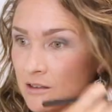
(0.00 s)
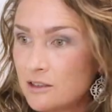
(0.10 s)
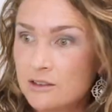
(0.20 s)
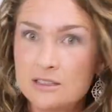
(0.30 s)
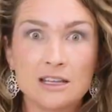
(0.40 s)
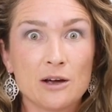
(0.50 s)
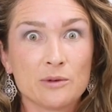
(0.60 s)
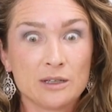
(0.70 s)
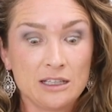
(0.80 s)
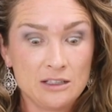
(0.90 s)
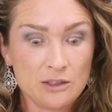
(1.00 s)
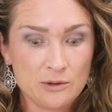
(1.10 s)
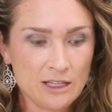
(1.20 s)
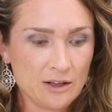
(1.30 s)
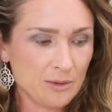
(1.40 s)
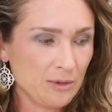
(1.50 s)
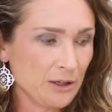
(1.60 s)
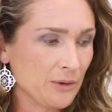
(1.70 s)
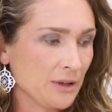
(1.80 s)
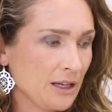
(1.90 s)
so you can see that really toned down the
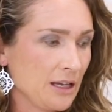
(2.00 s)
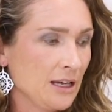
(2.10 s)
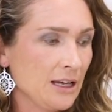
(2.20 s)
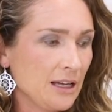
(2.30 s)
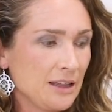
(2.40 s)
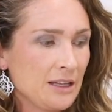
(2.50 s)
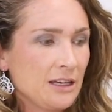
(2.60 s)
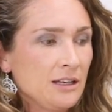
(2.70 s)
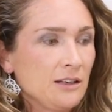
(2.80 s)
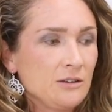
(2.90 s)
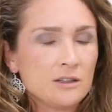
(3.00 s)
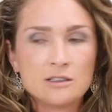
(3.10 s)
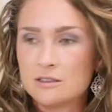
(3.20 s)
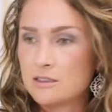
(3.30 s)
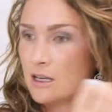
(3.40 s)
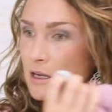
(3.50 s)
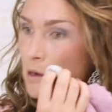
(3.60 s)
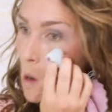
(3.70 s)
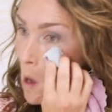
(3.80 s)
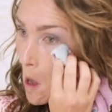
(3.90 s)
blue. And then you can just take
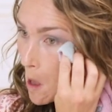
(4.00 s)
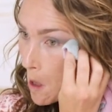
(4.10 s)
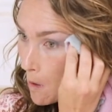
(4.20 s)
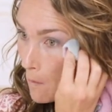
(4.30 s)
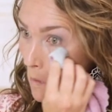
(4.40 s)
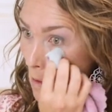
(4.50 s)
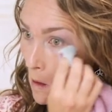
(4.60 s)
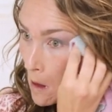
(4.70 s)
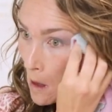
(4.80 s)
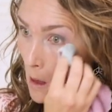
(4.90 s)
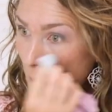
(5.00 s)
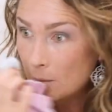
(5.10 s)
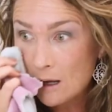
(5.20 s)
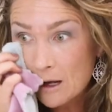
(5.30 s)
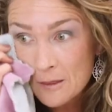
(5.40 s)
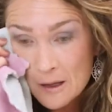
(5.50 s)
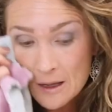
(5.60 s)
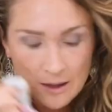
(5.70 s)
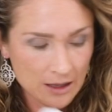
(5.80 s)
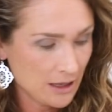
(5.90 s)
um, cloth.
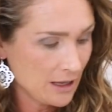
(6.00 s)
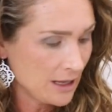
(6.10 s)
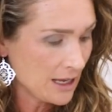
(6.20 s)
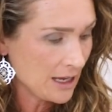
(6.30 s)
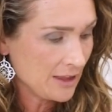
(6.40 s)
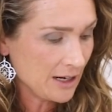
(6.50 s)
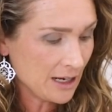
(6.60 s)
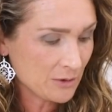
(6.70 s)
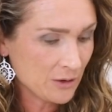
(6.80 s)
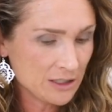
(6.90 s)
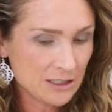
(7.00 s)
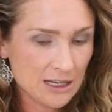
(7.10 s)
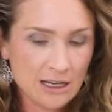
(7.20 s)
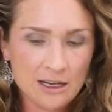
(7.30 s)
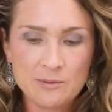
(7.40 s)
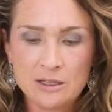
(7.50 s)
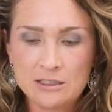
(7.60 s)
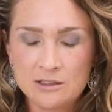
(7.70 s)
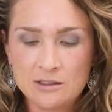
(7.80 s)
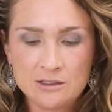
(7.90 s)
And then I'm going to add, I meant
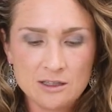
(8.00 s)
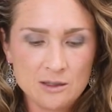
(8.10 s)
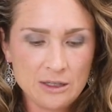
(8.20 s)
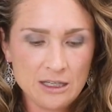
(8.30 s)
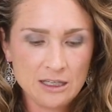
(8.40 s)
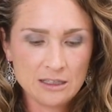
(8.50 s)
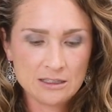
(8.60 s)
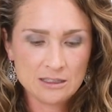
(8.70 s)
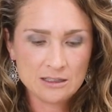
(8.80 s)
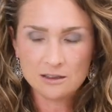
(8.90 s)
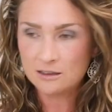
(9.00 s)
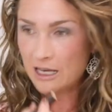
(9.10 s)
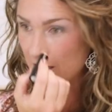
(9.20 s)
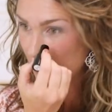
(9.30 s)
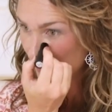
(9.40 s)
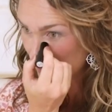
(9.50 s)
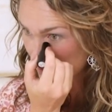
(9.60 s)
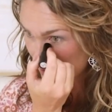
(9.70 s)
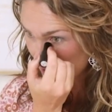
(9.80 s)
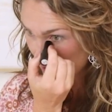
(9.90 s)
to do this in the beginning, this is our light cover
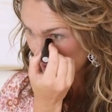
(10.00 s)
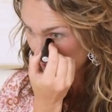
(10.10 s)
stick.